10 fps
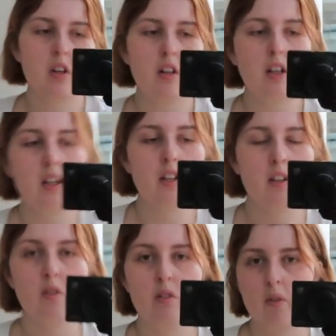I
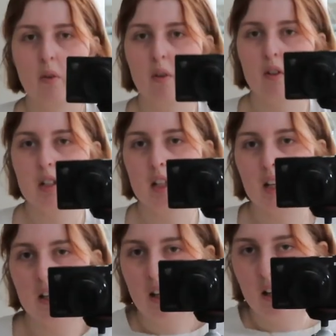used for
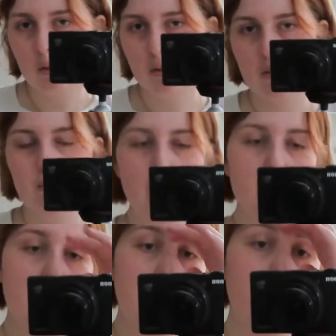quarantine, and I would have
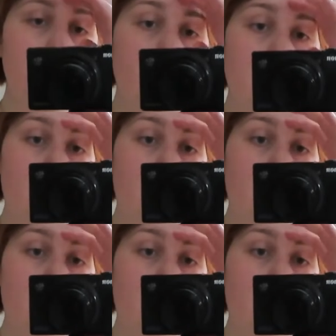moved out